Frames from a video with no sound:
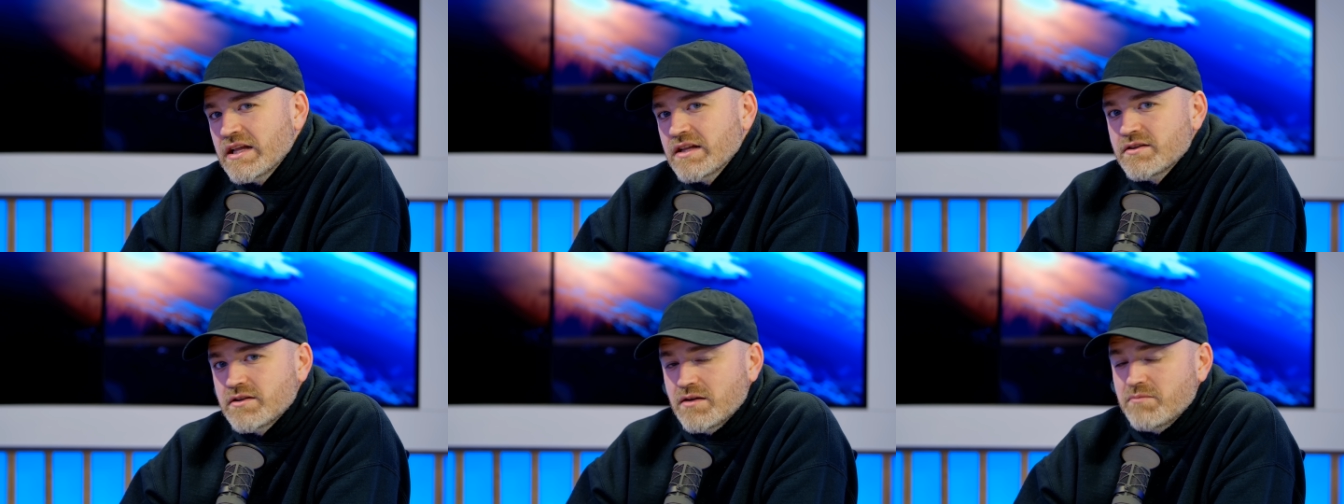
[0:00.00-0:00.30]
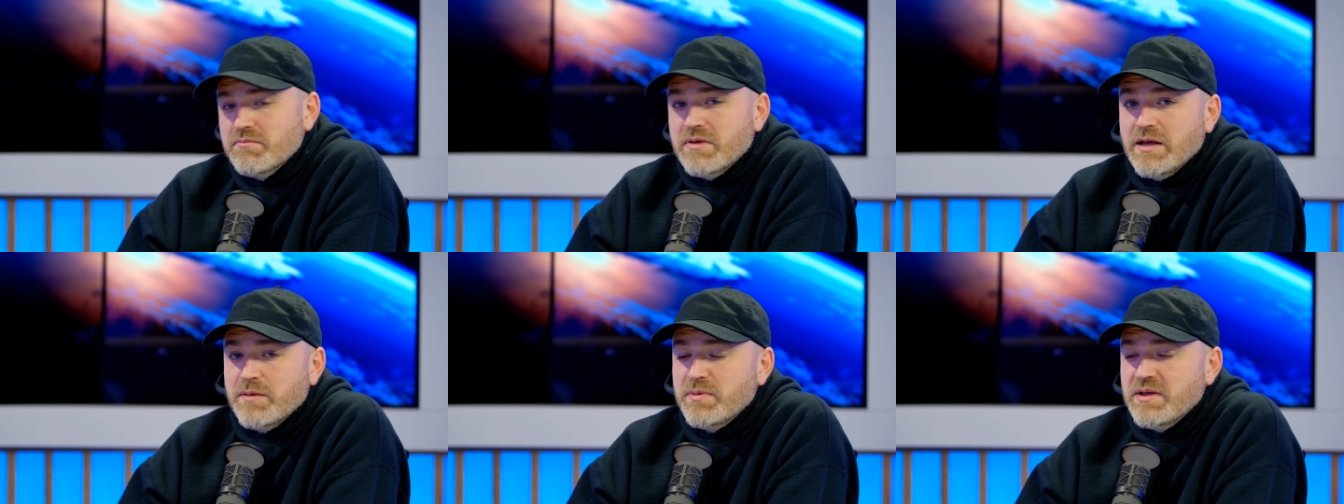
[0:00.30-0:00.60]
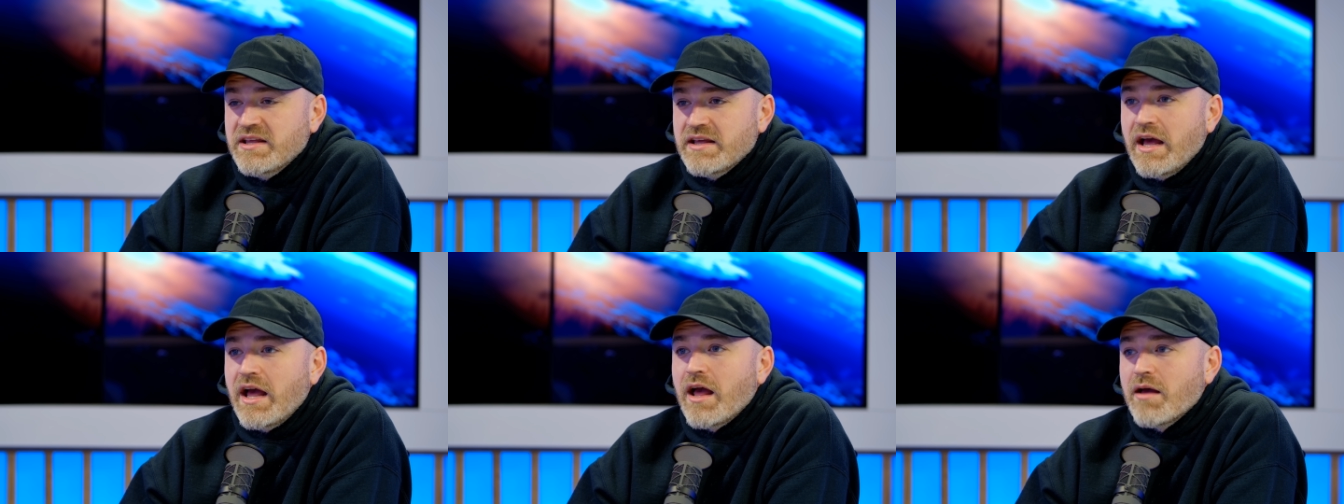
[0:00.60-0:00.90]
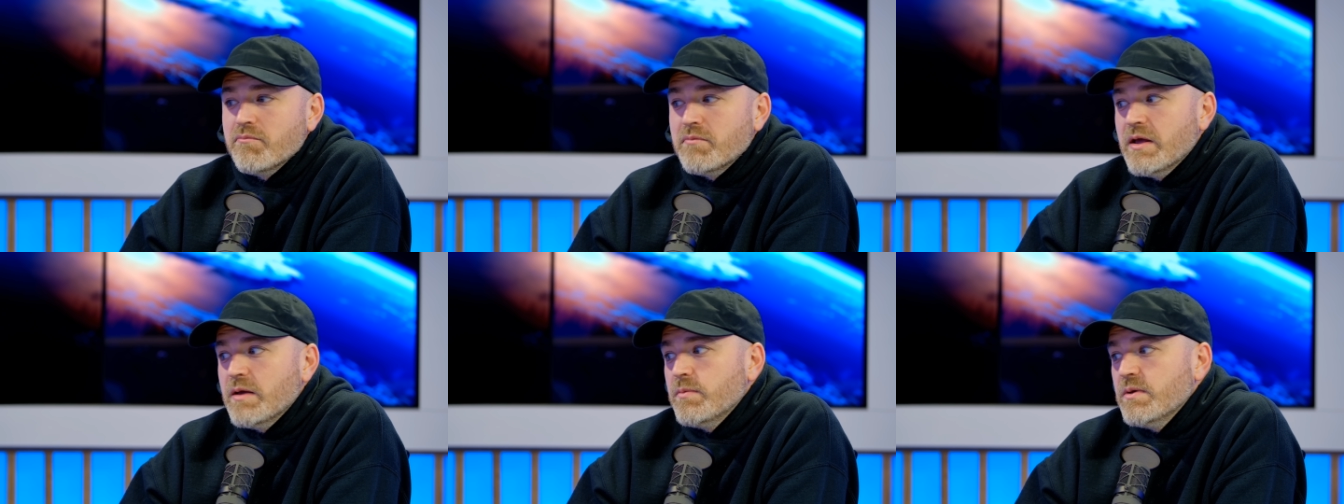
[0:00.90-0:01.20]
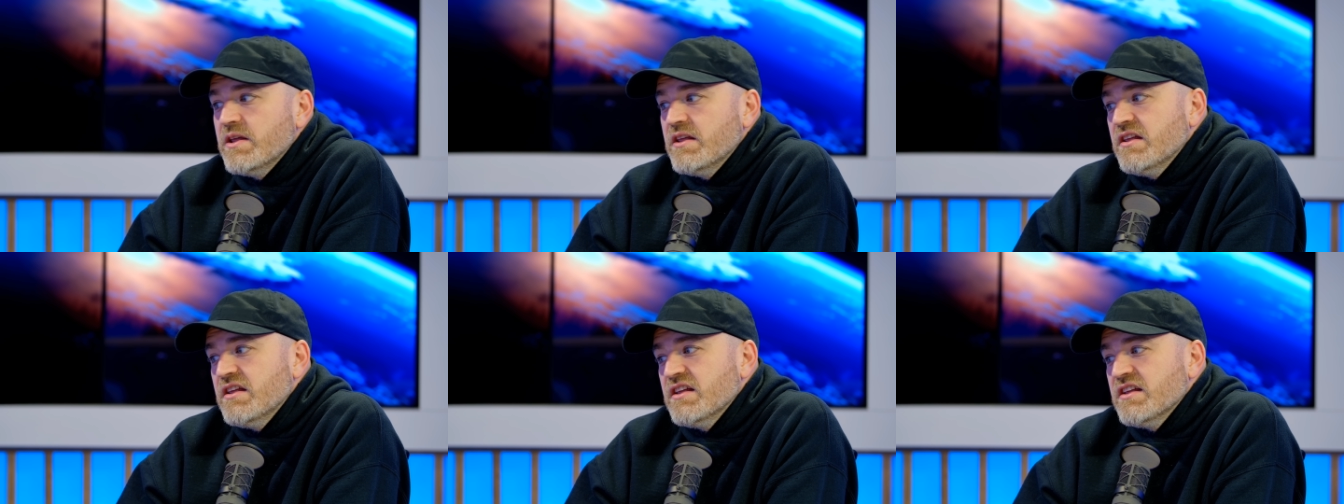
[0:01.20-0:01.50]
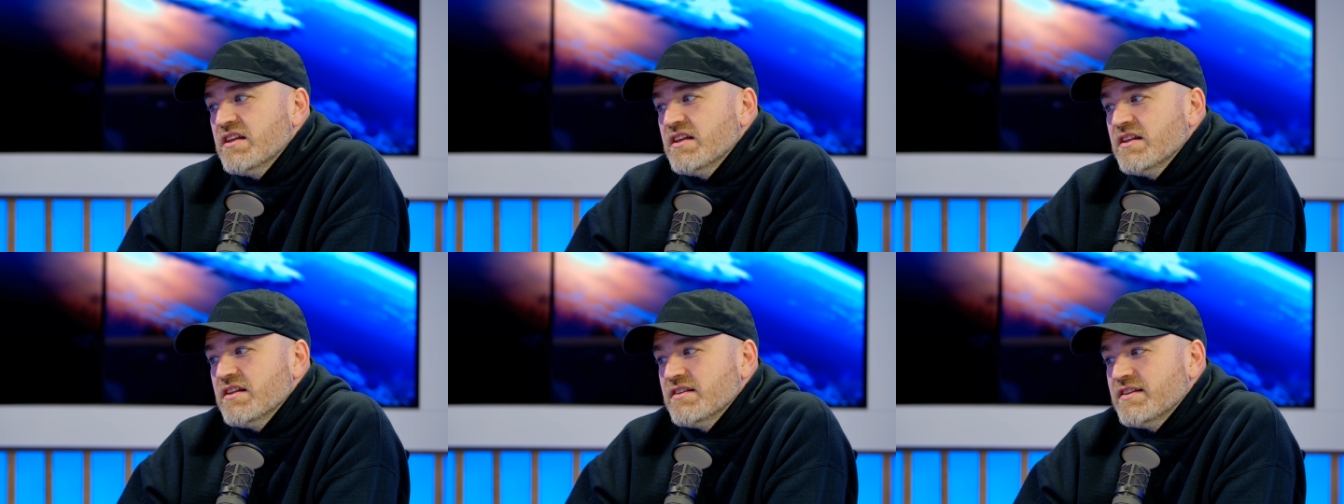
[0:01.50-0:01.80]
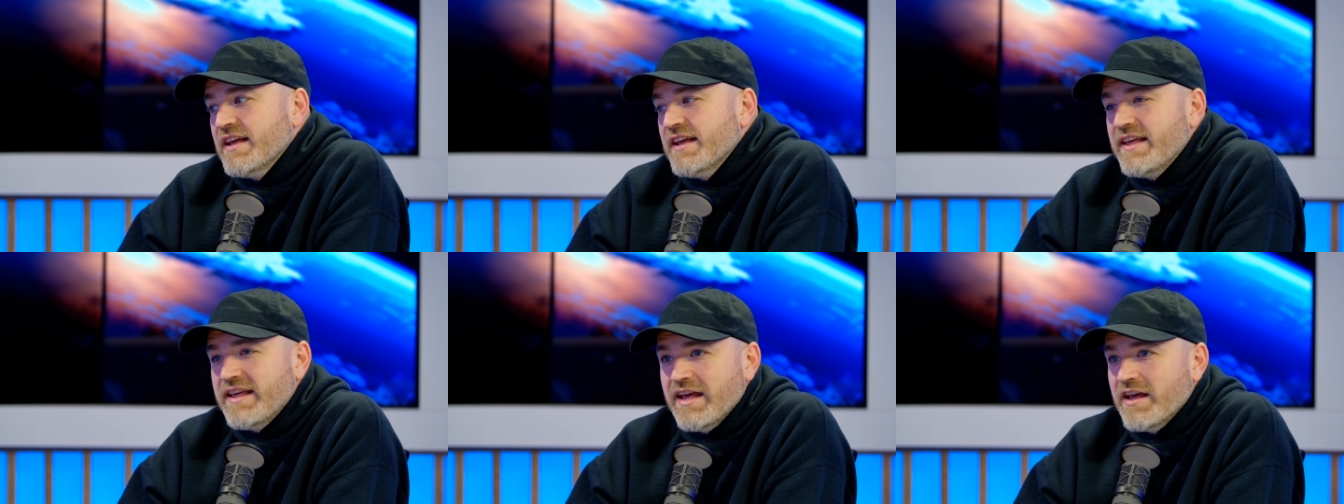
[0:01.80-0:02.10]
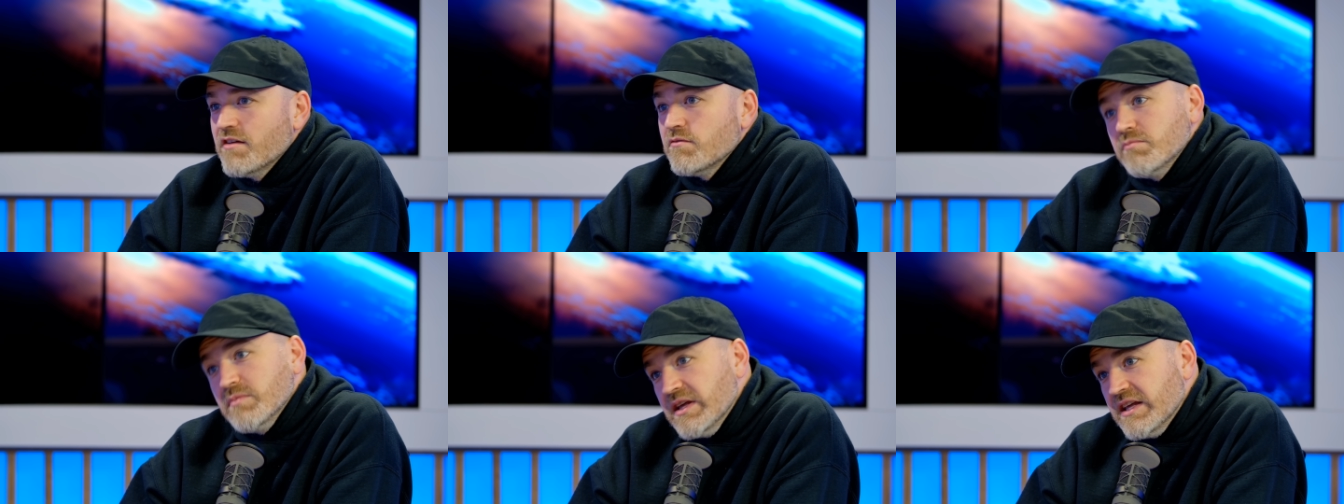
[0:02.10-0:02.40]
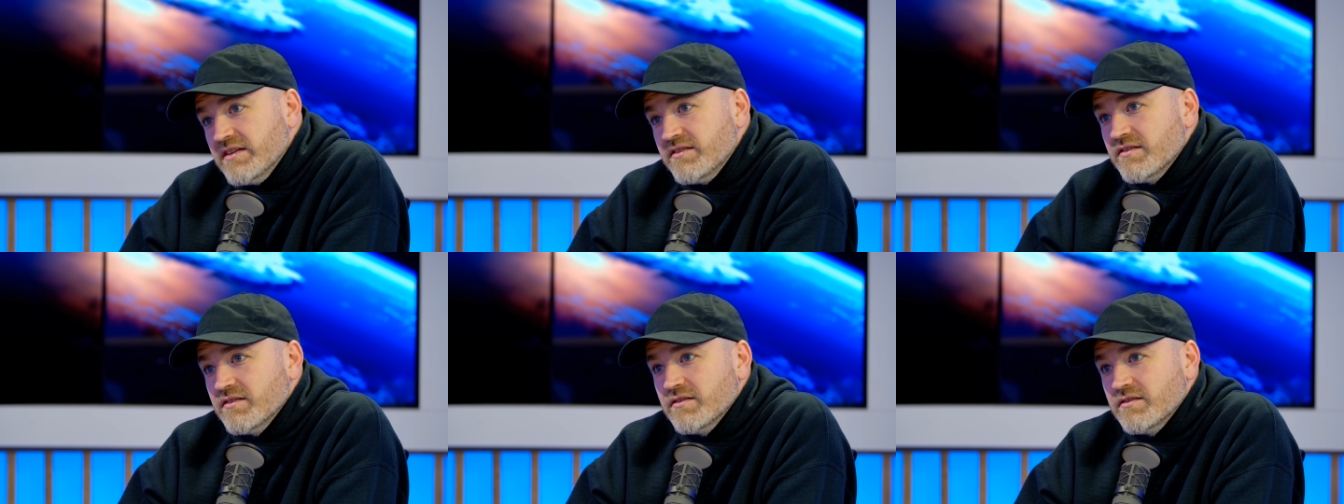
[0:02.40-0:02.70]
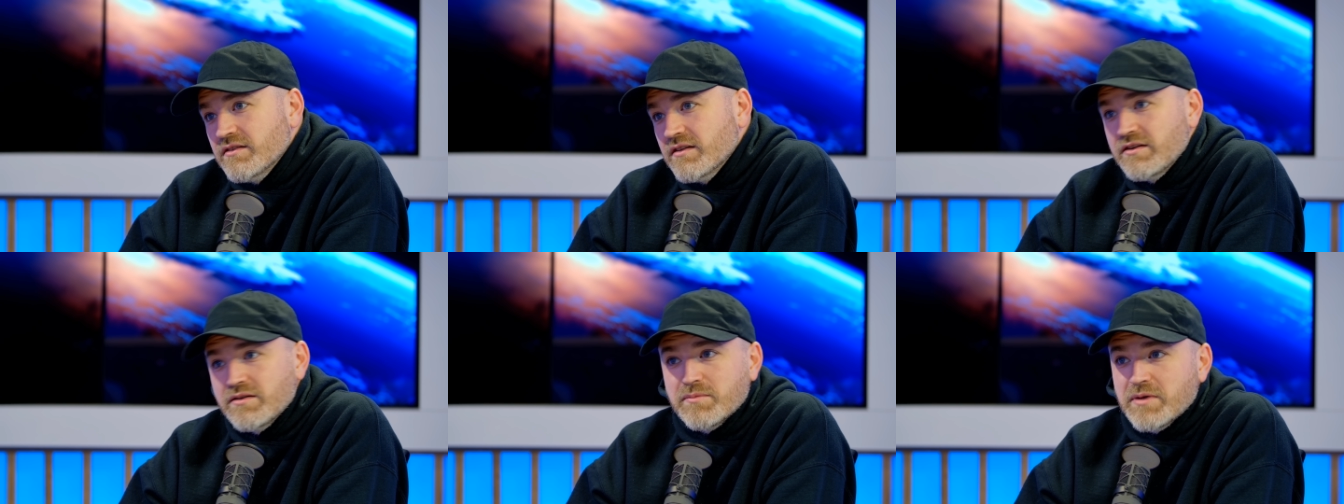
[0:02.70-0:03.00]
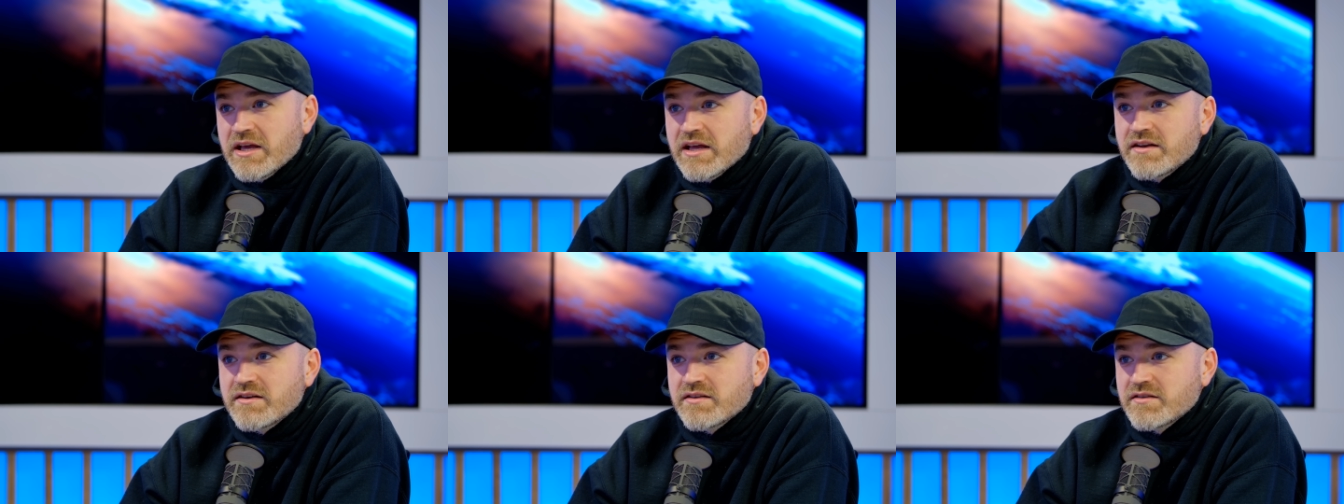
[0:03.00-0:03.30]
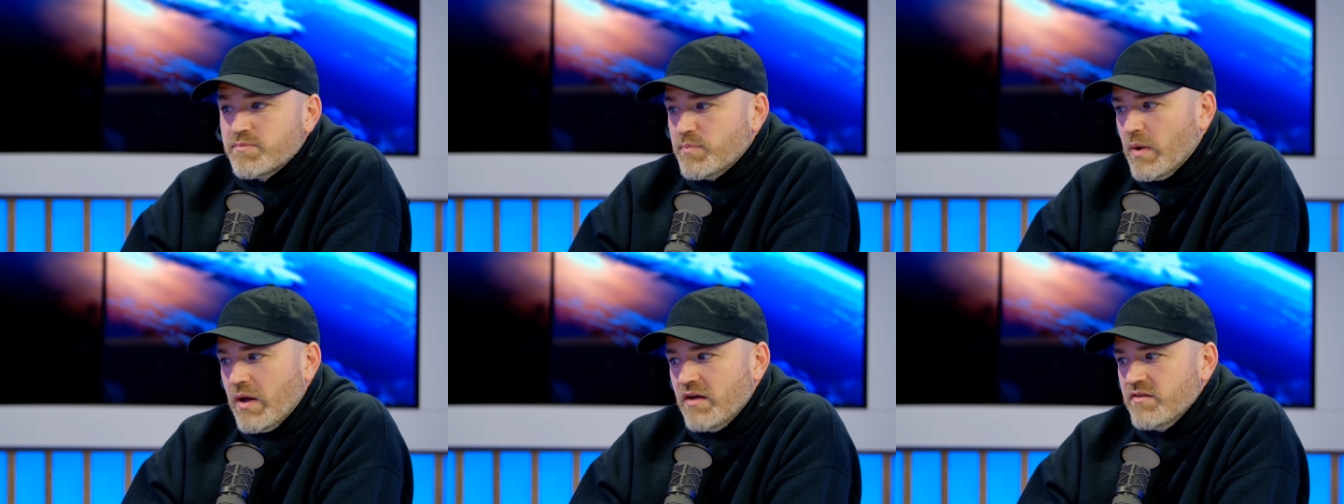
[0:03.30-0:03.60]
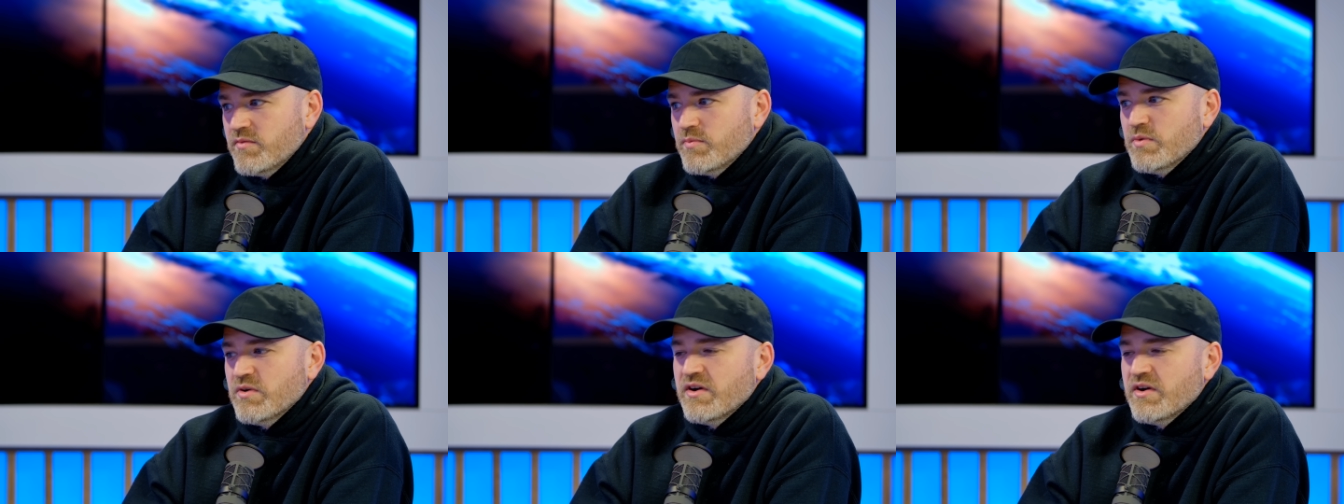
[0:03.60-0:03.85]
then maybe, yeah, maybe they can't meet the demand. It's possible. It